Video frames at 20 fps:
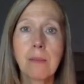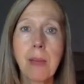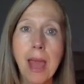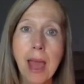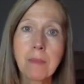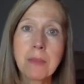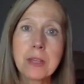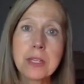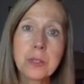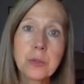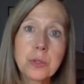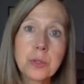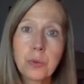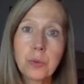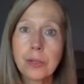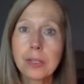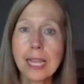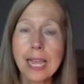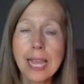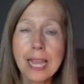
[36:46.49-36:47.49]
Pam, this was
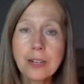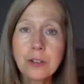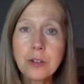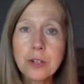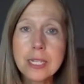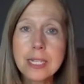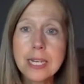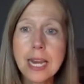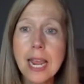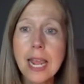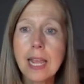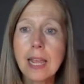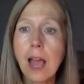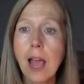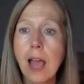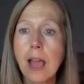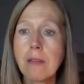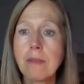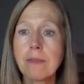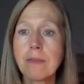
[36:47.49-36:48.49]
really interesting, I've